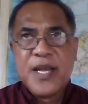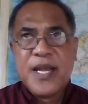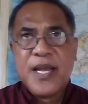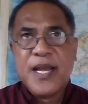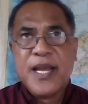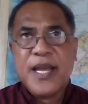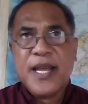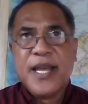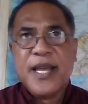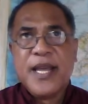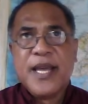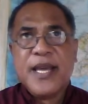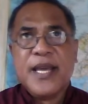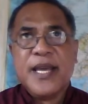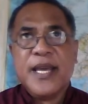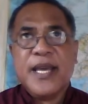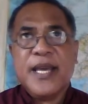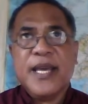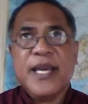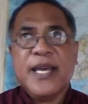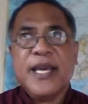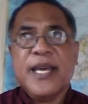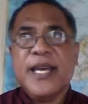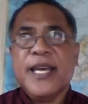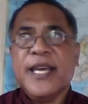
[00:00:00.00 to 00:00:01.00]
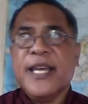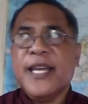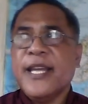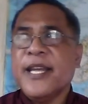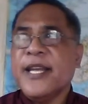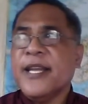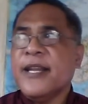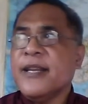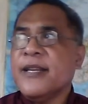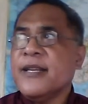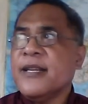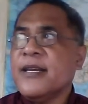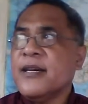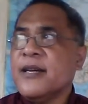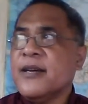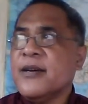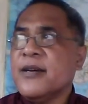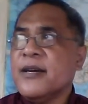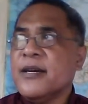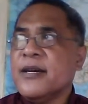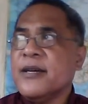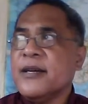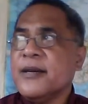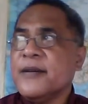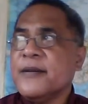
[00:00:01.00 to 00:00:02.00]
in
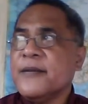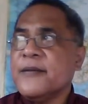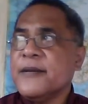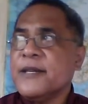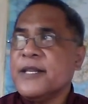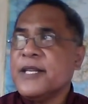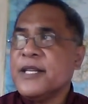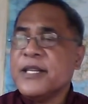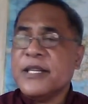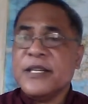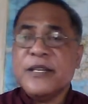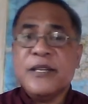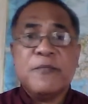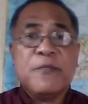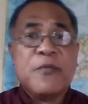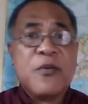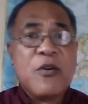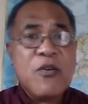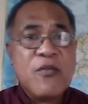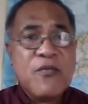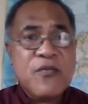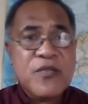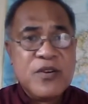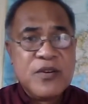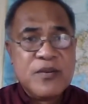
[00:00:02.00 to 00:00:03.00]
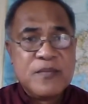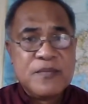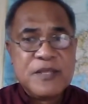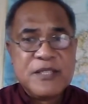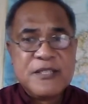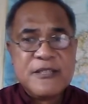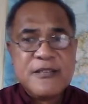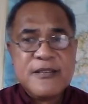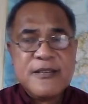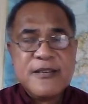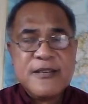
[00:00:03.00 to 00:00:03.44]
proverbs.